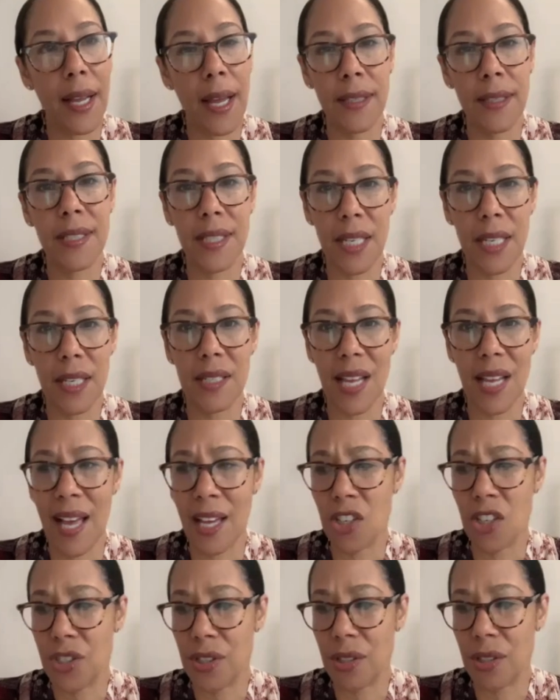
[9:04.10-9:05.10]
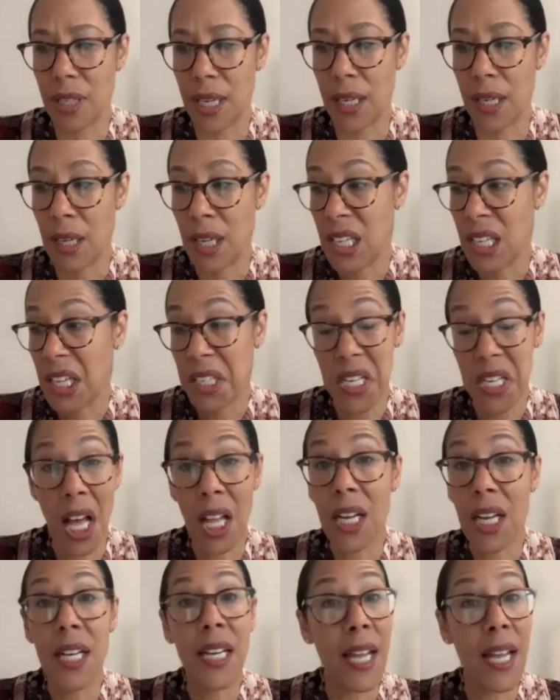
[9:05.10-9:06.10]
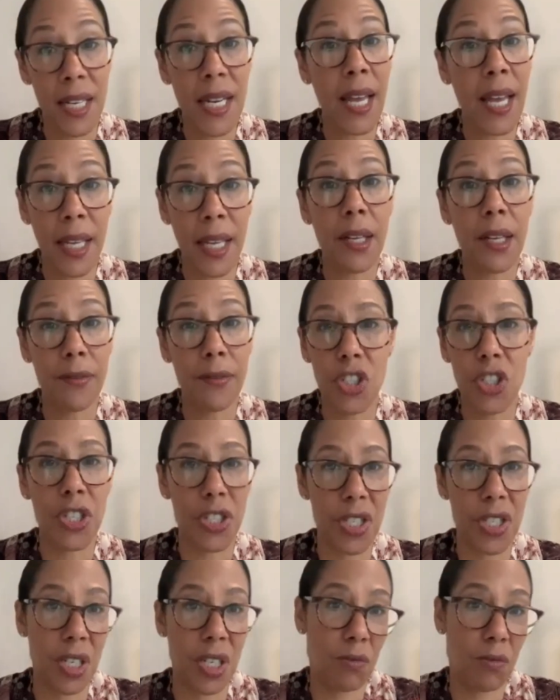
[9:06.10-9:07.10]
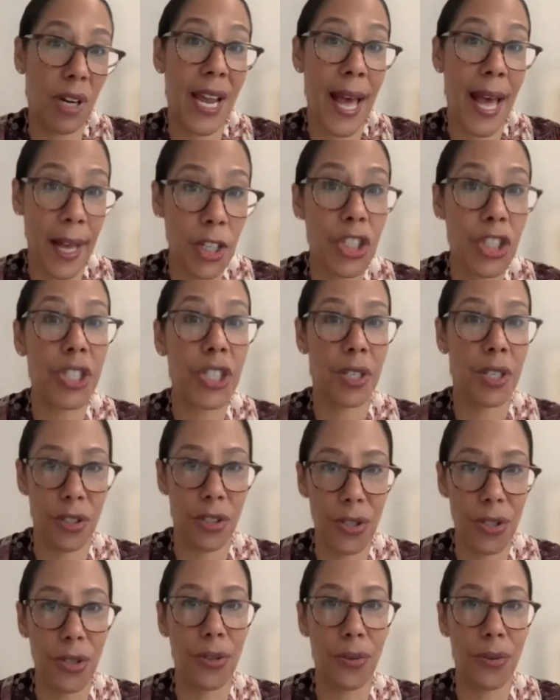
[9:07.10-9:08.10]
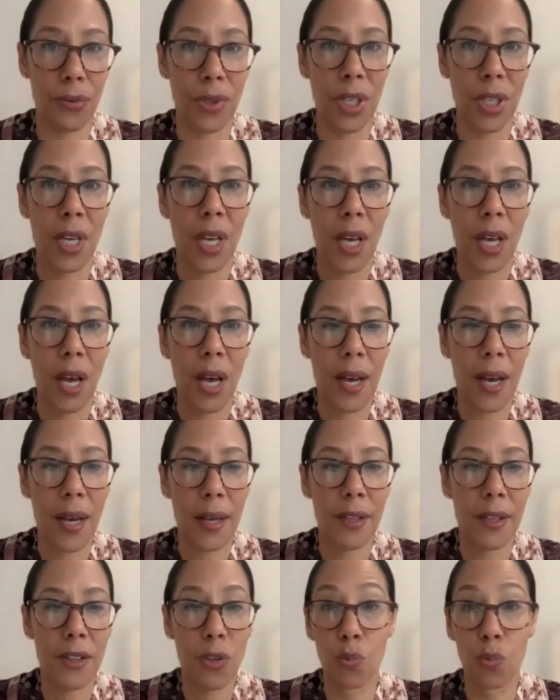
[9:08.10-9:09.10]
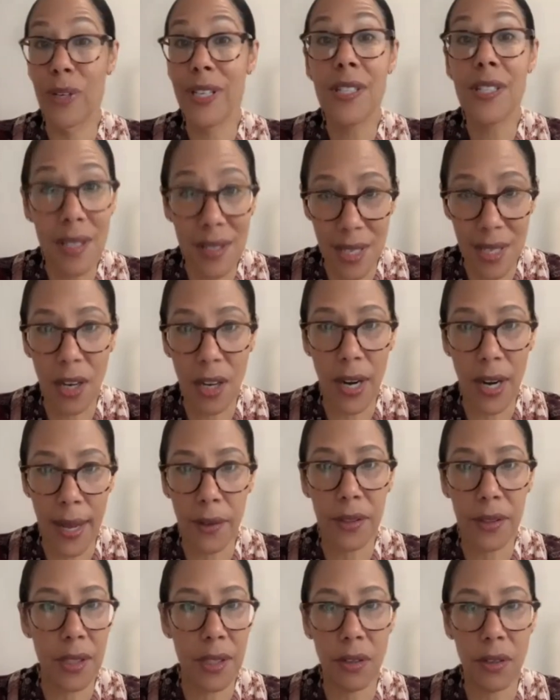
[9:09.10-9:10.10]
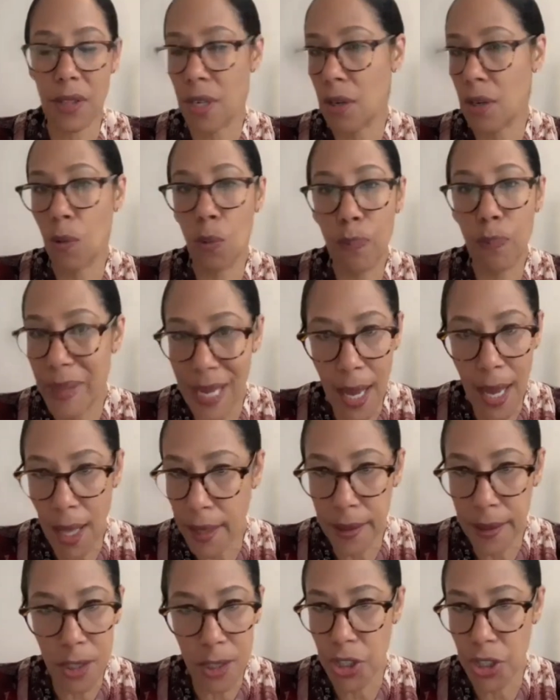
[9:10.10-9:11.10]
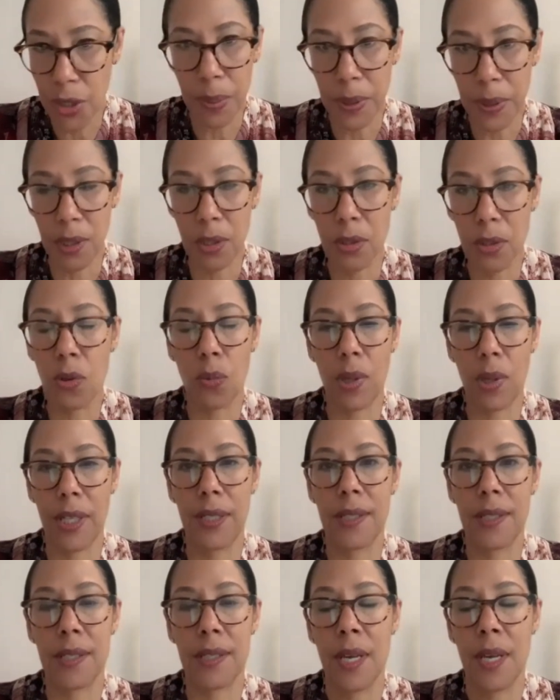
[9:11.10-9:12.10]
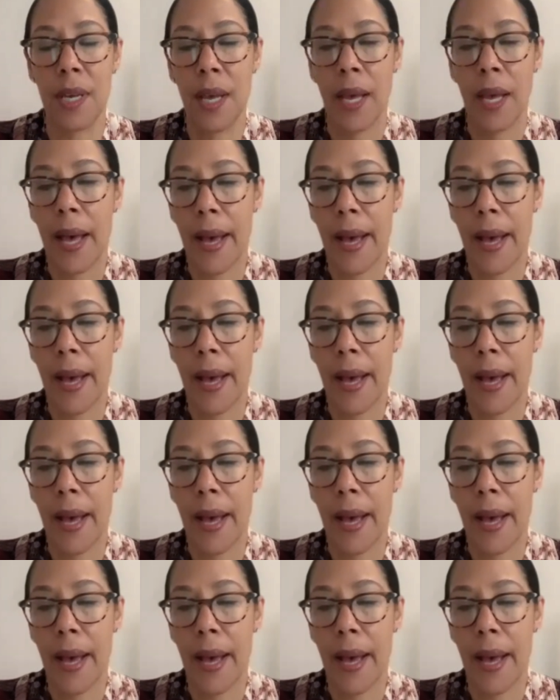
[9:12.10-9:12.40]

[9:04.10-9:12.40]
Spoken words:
I see is actually not a net negative. It's just in reaction to the risks that are out there that are beyond the geopolitical ones.